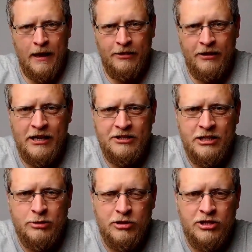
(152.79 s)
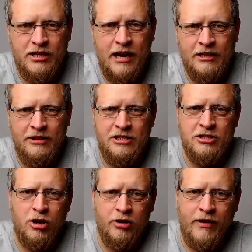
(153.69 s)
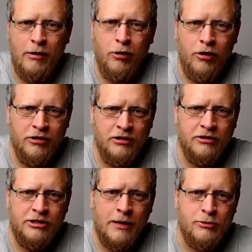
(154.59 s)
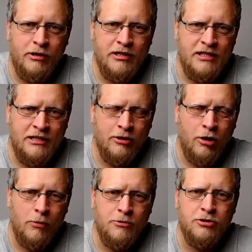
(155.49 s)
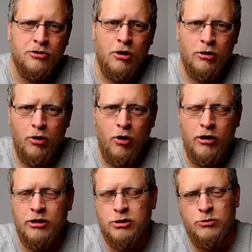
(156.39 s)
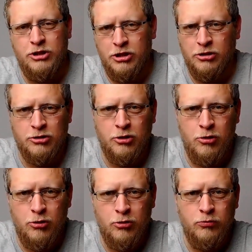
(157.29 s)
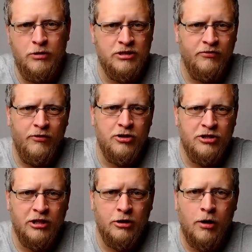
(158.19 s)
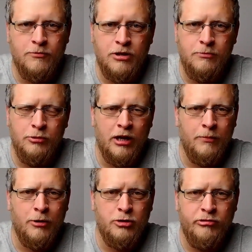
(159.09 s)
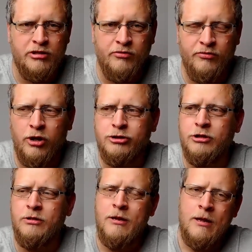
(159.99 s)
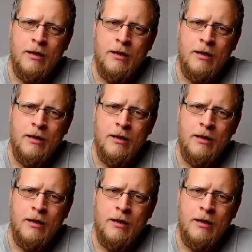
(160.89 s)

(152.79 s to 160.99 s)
And the next thing to understand, and this is kind of outlined in Chapter 18 of the Homelessness Code of Guidance, which you can just Google. It's the first thing that comes up. You'll get the most recent version.